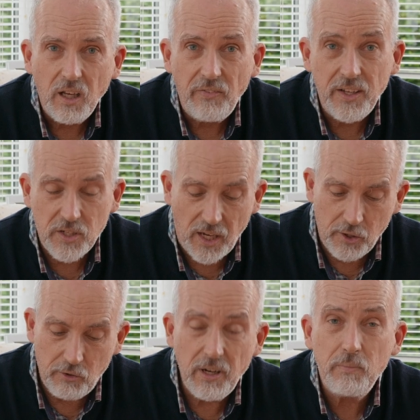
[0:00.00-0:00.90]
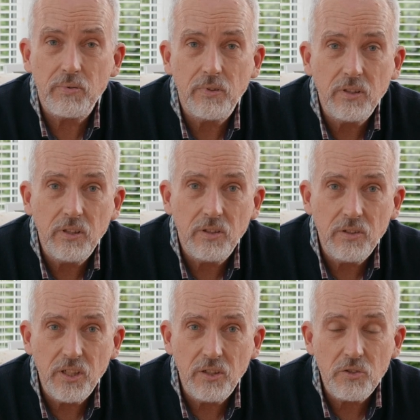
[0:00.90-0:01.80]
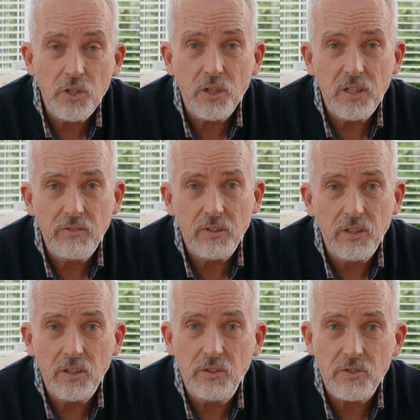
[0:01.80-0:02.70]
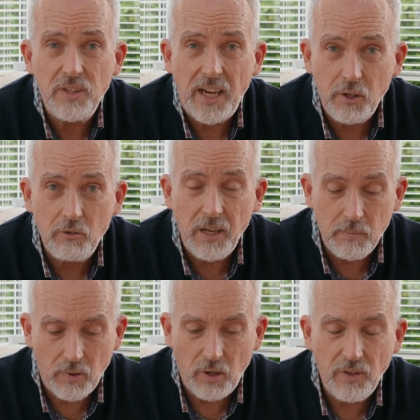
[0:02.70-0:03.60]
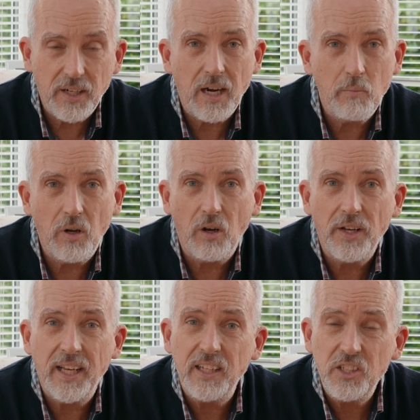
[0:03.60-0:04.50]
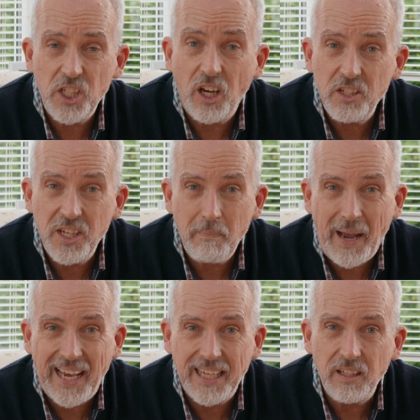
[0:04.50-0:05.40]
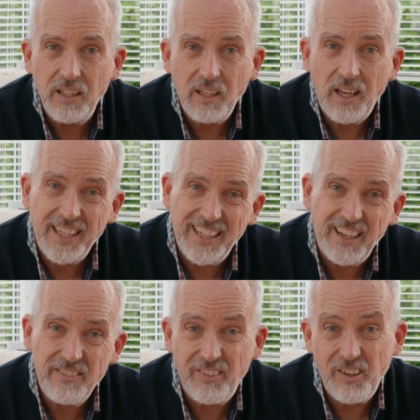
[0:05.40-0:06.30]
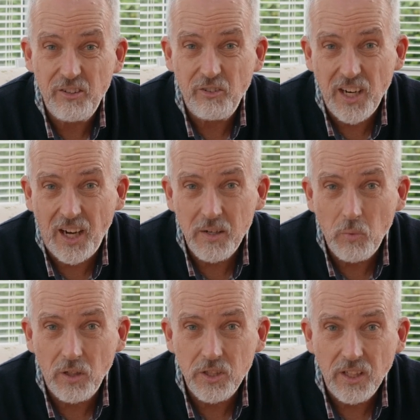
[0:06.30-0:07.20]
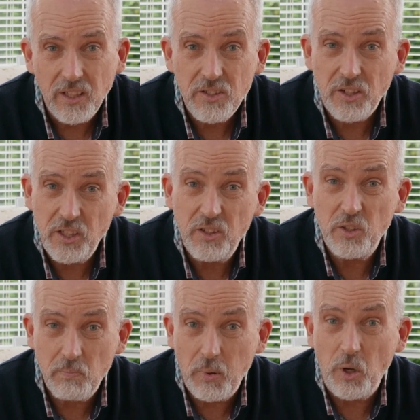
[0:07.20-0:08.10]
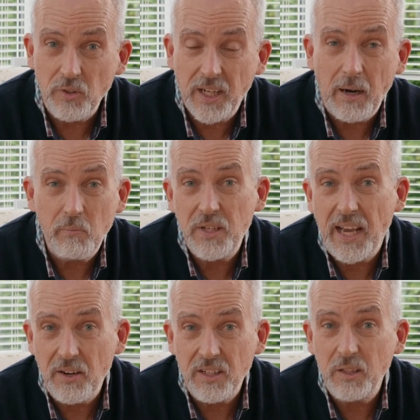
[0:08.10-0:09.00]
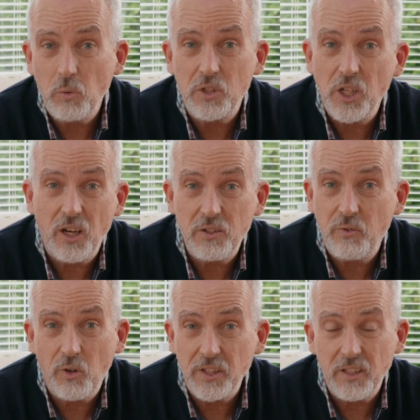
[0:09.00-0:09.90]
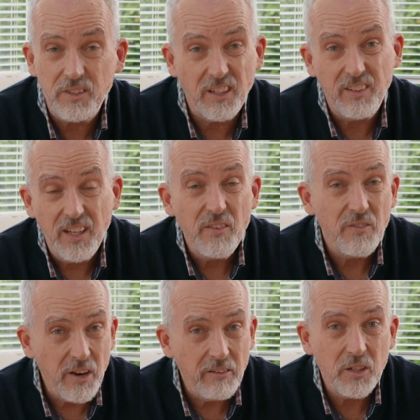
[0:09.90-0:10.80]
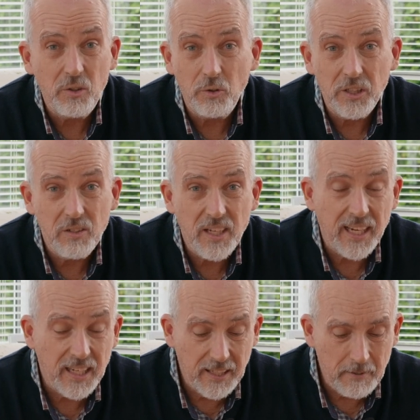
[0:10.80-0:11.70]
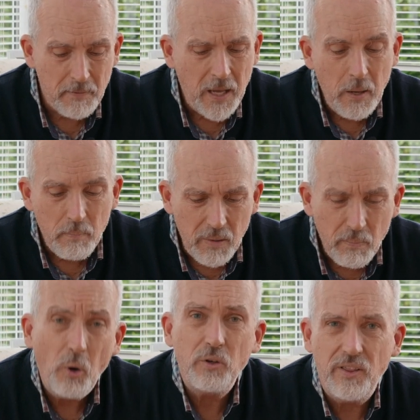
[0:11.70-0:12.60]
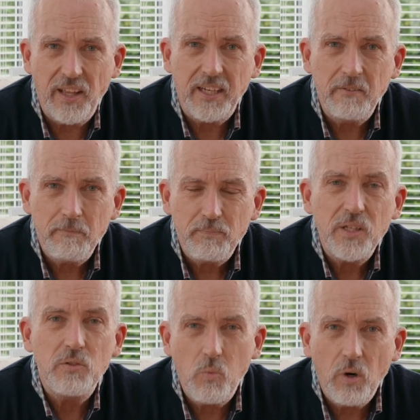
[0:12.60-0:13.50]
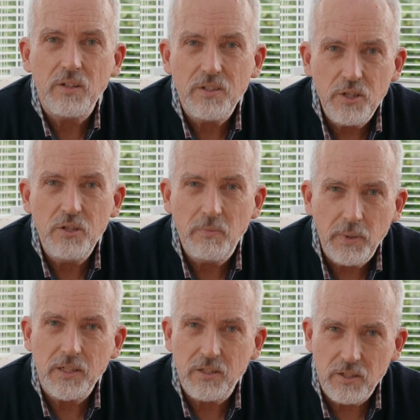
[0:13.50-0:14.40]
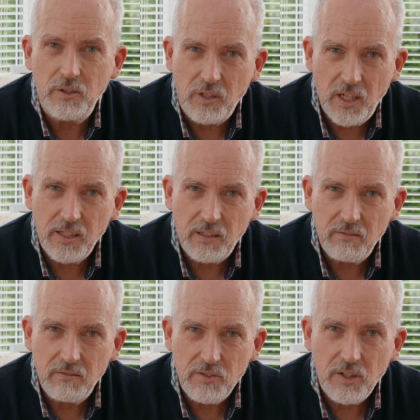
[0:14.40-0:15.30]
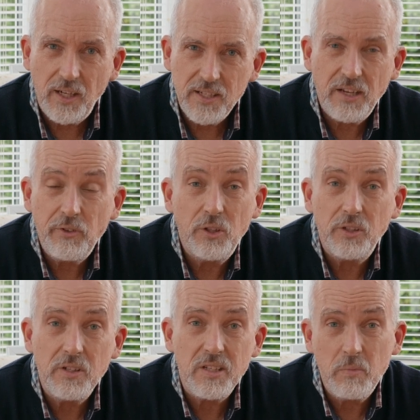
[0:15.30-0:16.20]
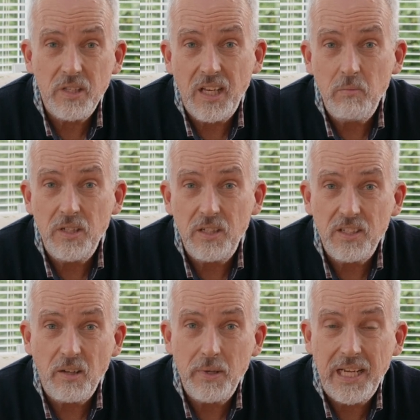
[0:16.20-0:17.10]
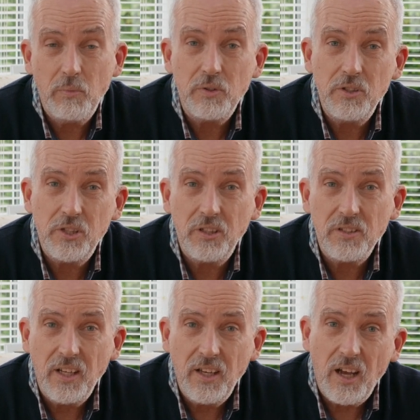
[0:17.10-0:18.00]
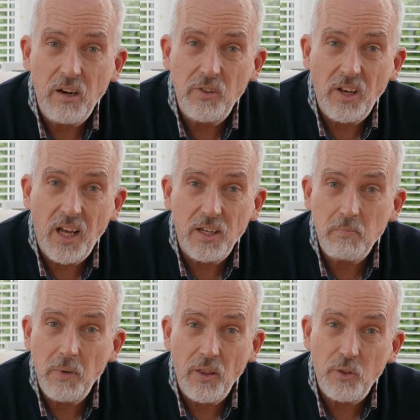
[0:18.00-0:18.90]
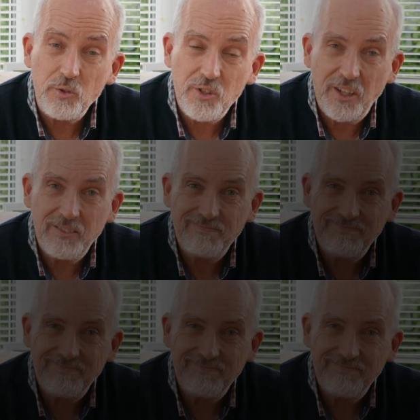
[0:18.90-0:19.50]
There's a grip that you can use. You can even use that grip on the camera on a charging pad like an iPhone or an iWatch, so you can just plonk the camera down and it will charge for you. So very cool new tech in it. The important thing is, what do the pictures look like? So let's have a look at some of the images I've been able to shoot over the last month or so.